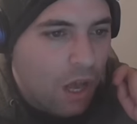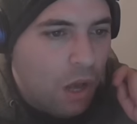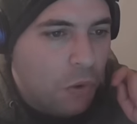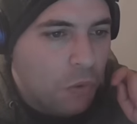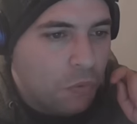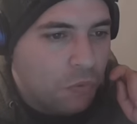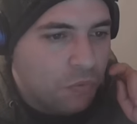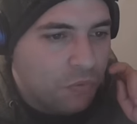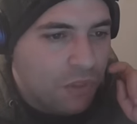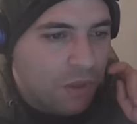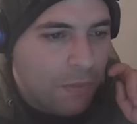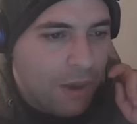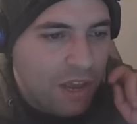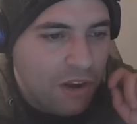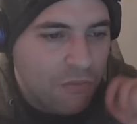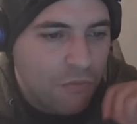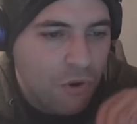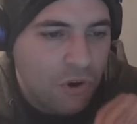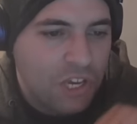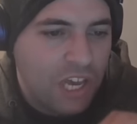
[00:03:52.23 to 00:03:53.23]
Oh, they
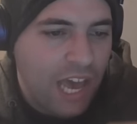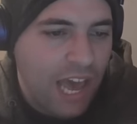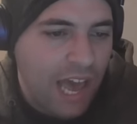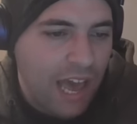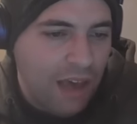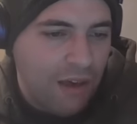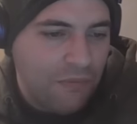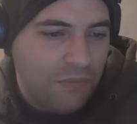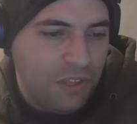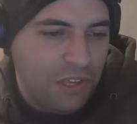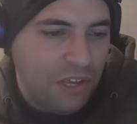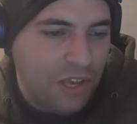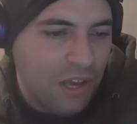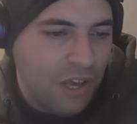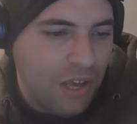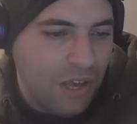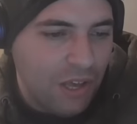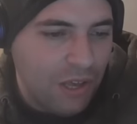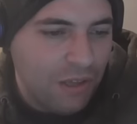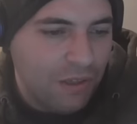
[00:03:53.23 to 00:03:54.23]
made a rocket out of the
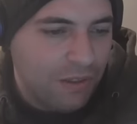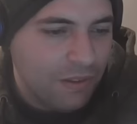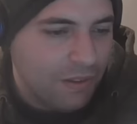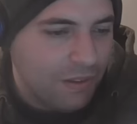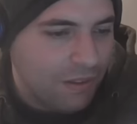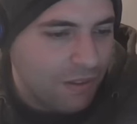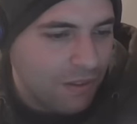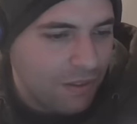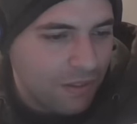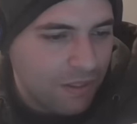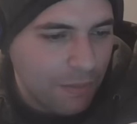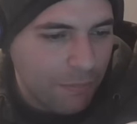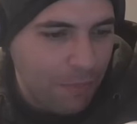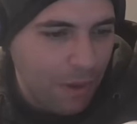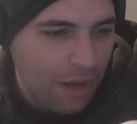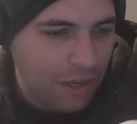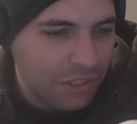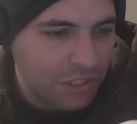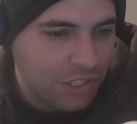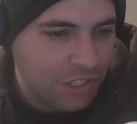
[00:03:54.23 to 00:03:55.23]

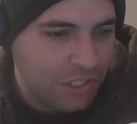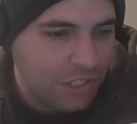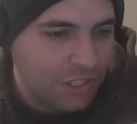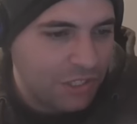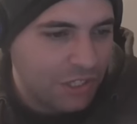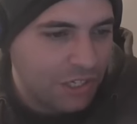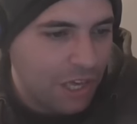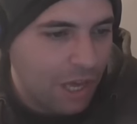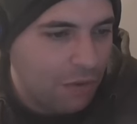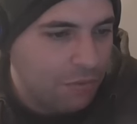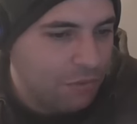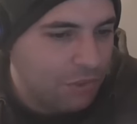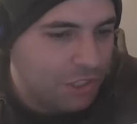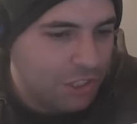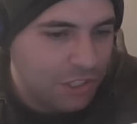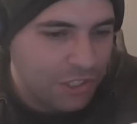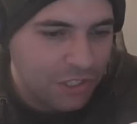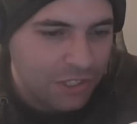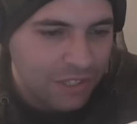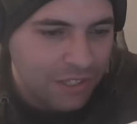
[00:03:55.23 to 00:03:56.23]
bus, the
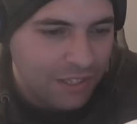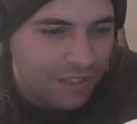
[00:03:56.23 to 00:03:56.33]
coach.